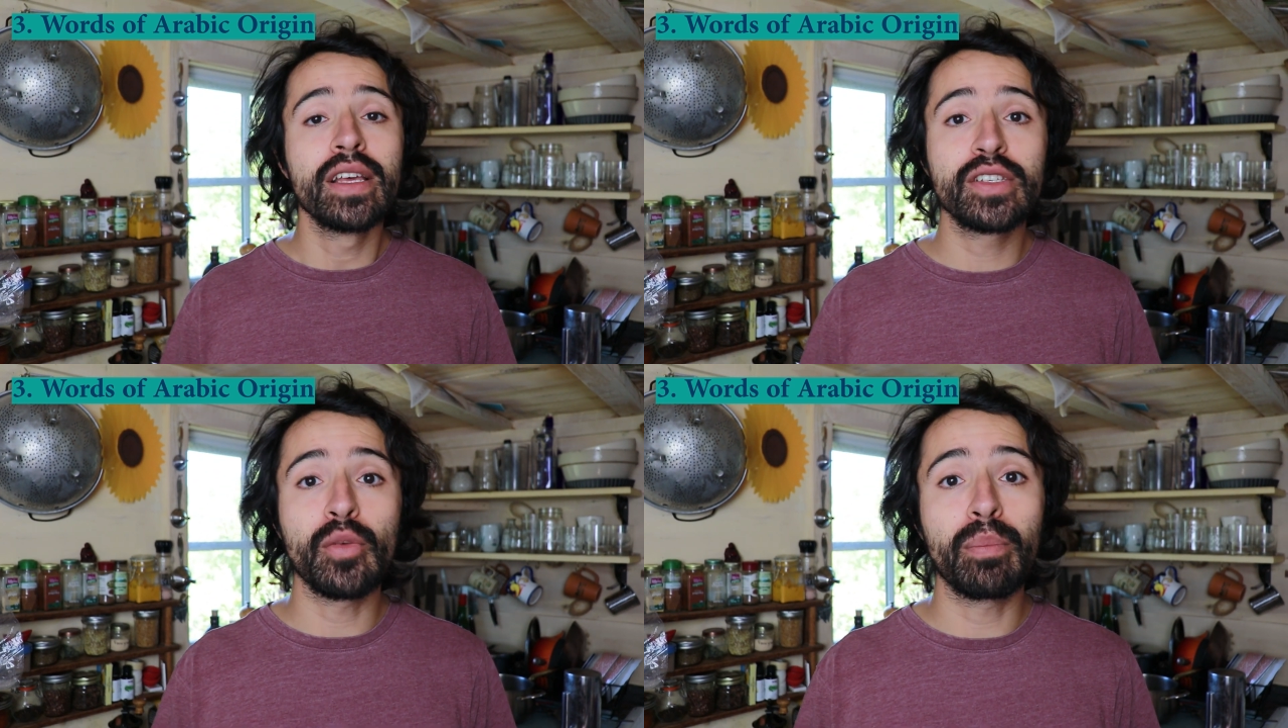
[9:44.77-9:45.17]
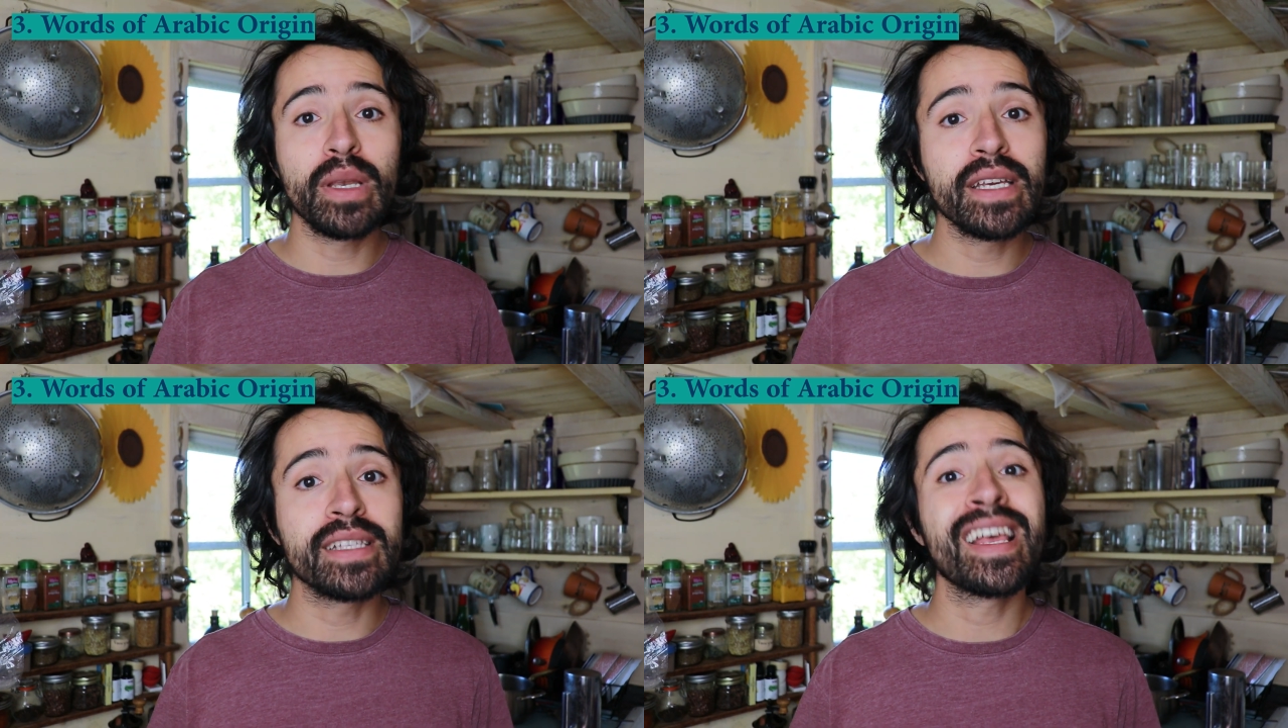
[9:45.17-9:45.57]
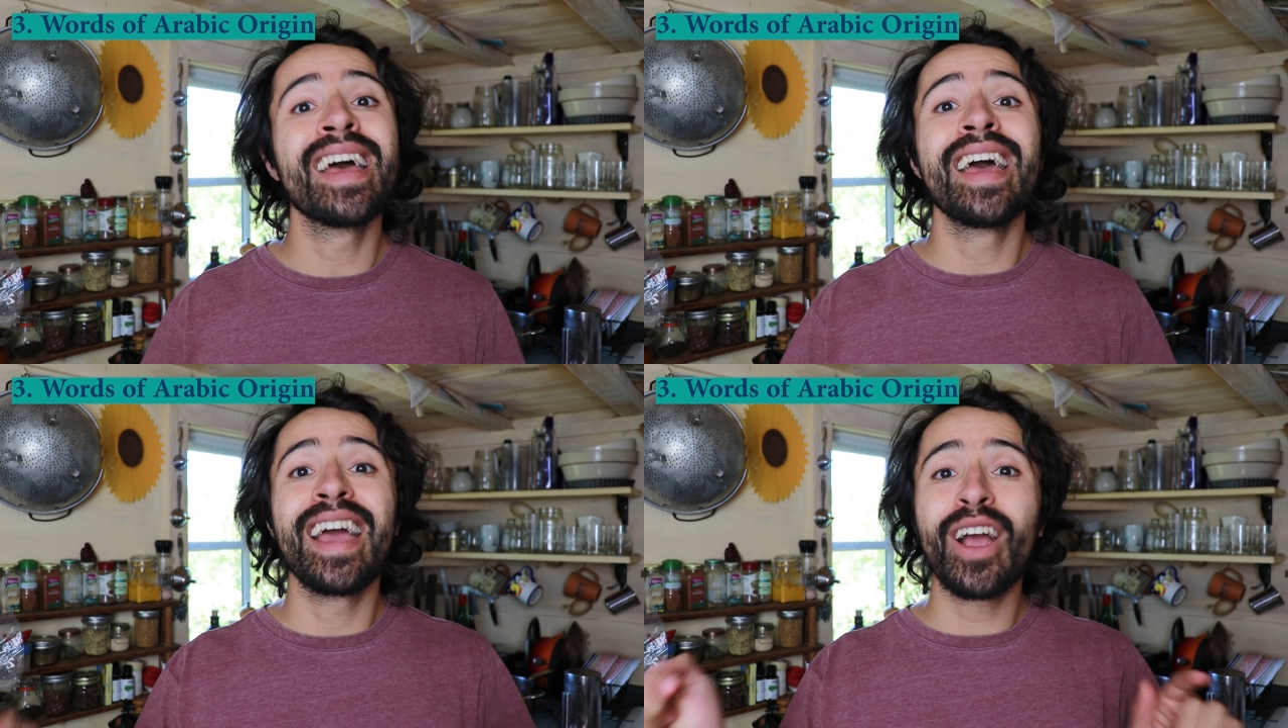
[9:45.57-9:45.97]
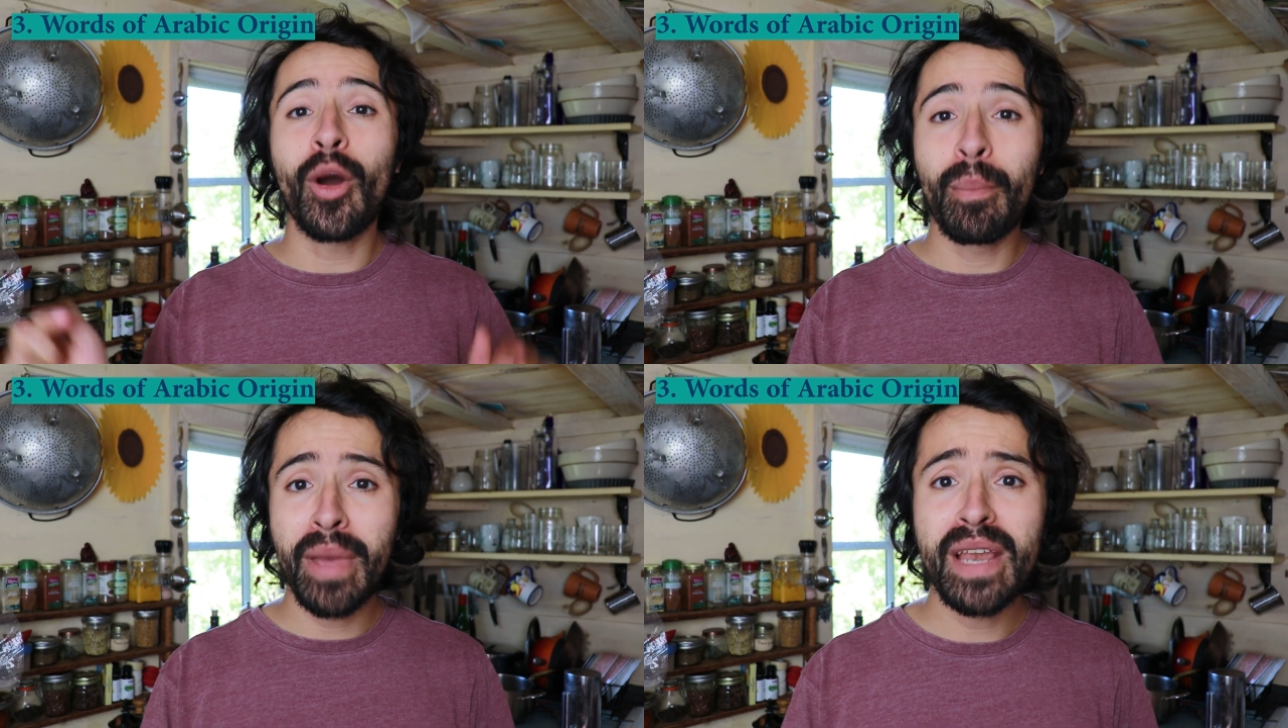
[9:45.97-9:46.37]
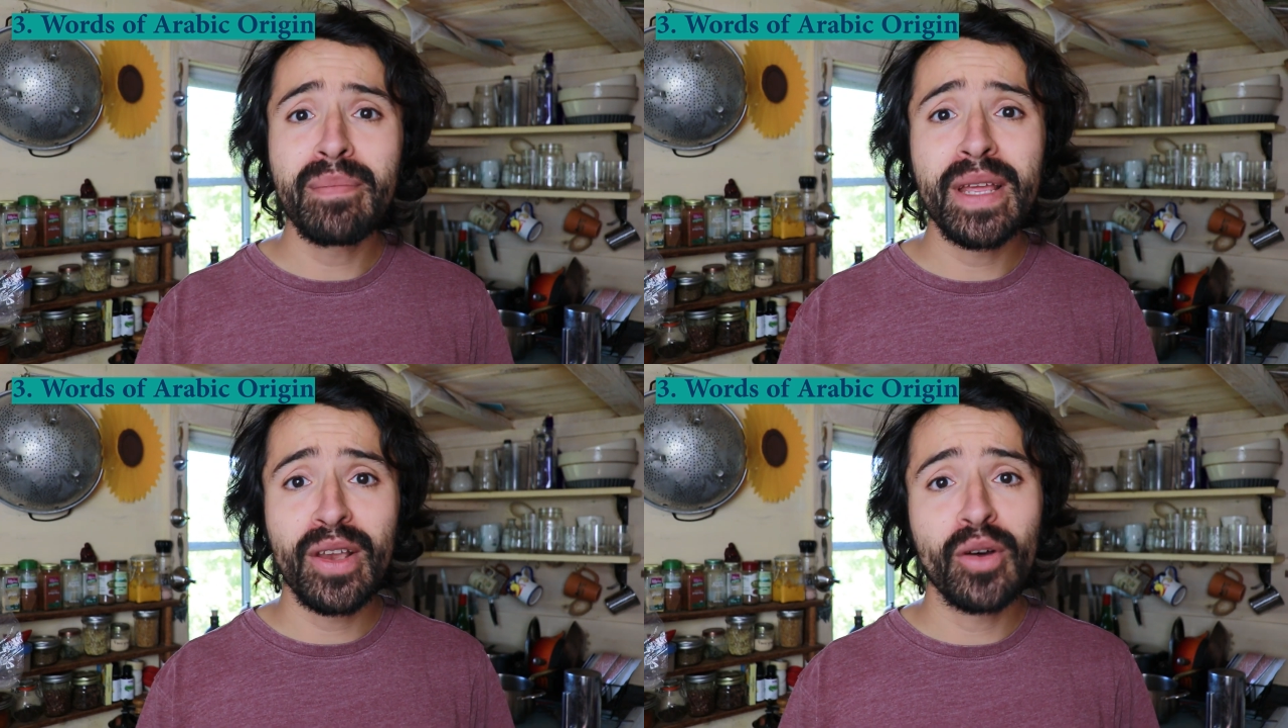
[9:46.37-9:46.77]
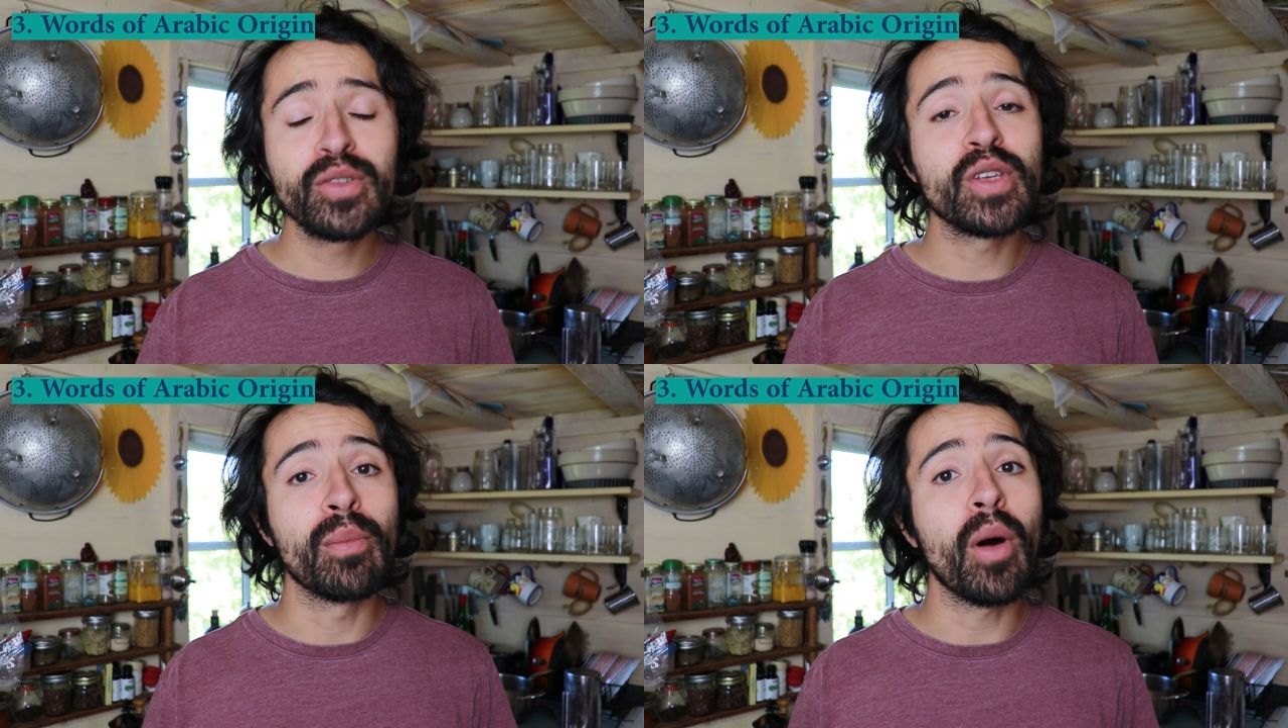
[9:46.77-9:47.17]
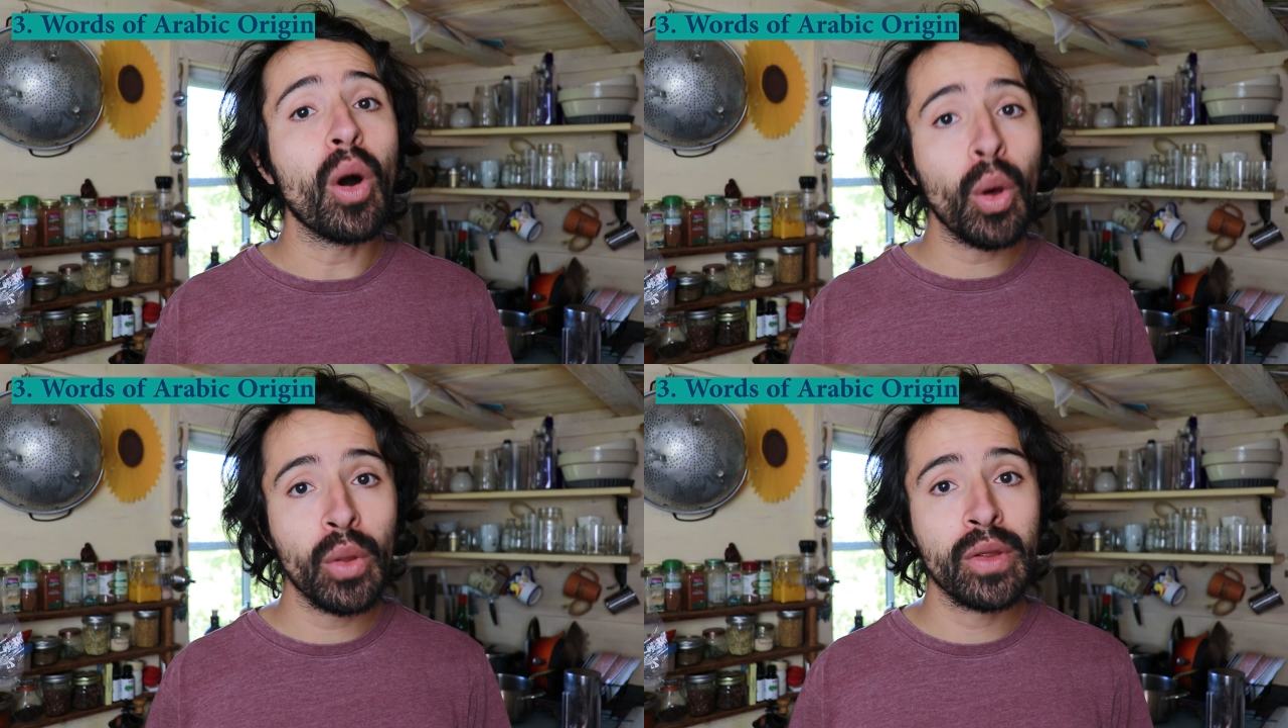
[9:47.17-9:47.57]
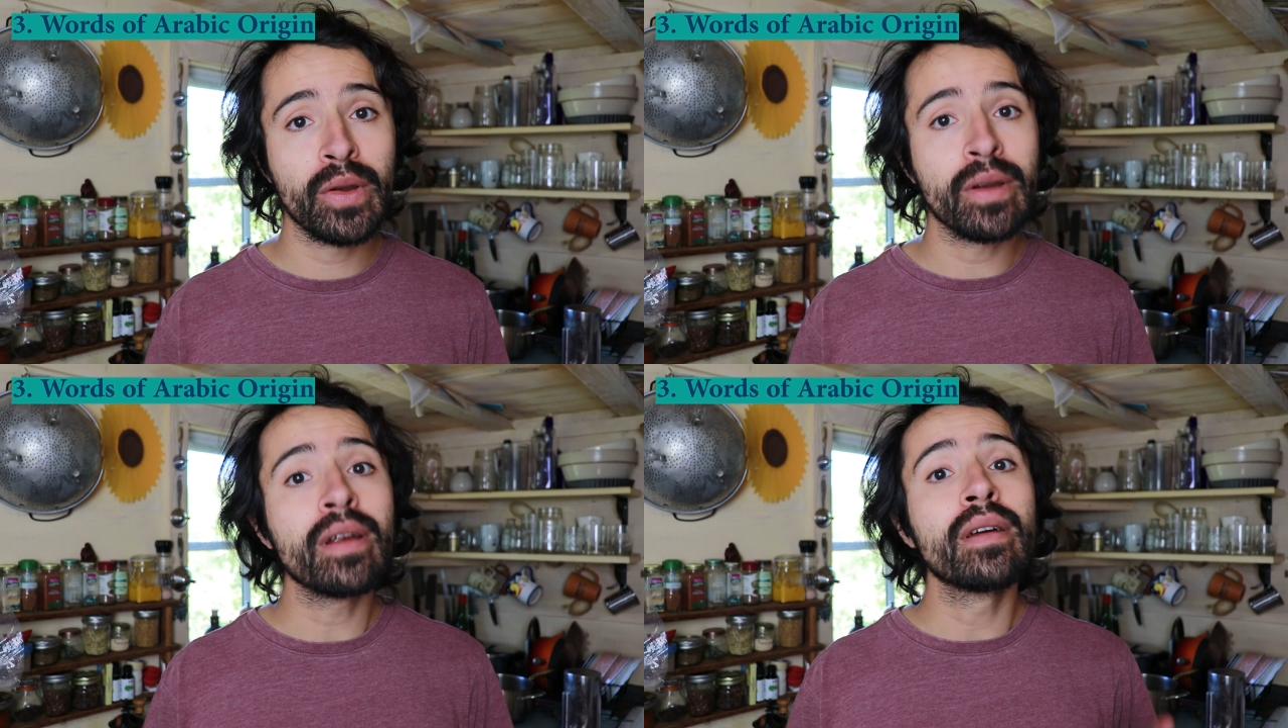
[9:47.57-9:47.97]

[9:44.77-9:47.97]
so please comment below some other